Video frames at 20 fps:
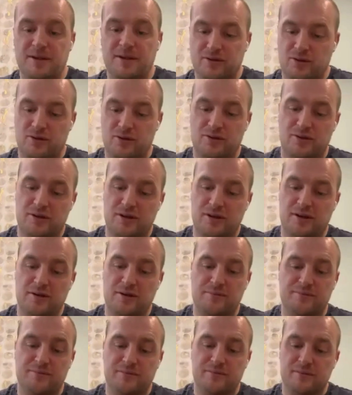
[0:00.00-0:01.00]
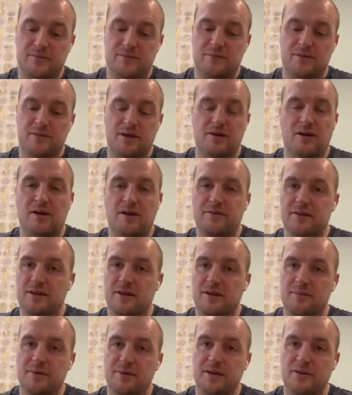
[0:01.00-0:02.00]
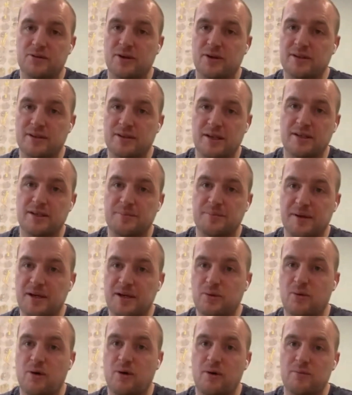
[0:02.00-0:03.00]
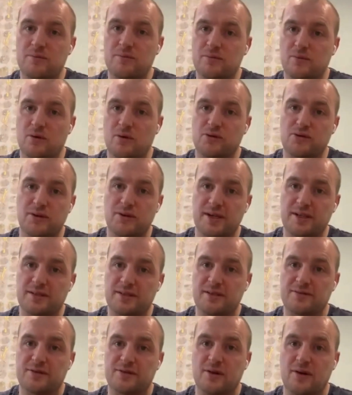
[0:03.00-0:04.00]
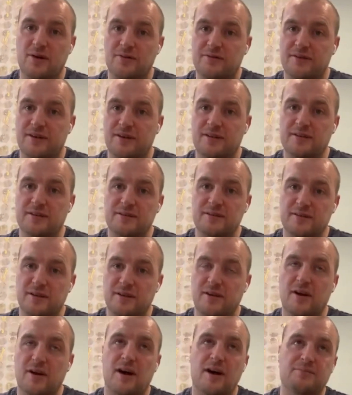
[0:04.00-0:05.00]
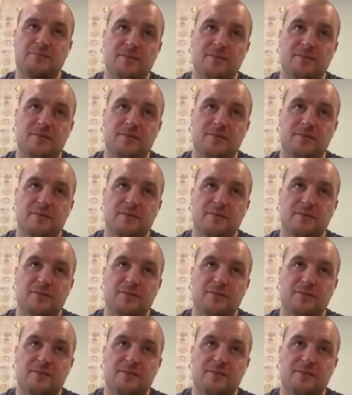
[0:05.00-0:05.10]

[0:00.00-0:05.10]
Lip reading: and just you know, I think it'd be interesting to pick what traits they've got and things. You know,